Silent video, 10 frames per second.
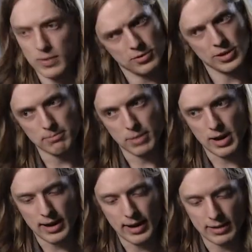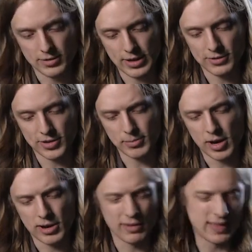some buy and then some
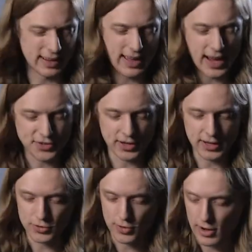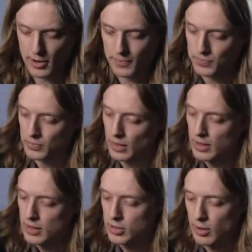honor and then occasionally a draw.
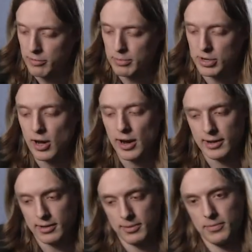You have Makana.